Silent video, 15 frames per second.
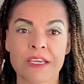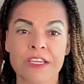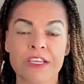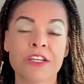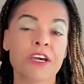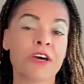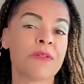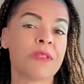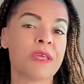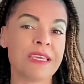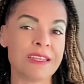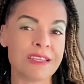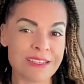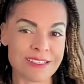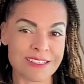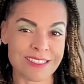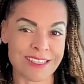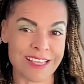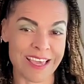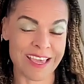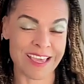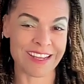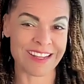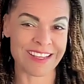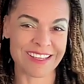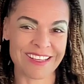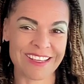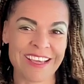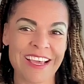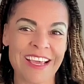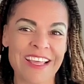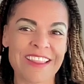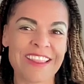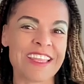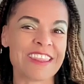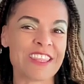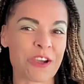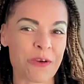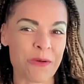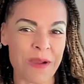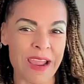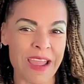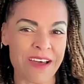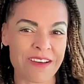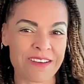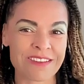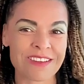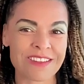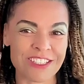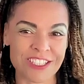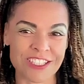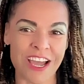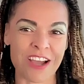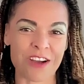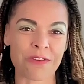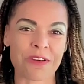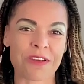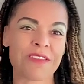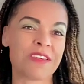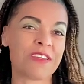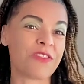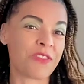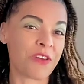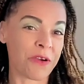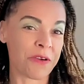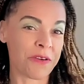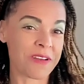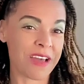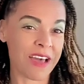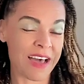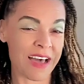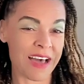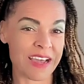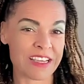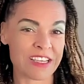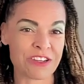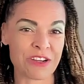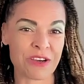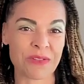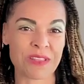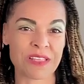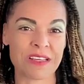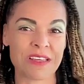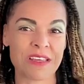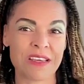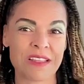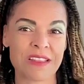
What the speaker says: You know, it is said that the crown chakra, the third eye, you know, the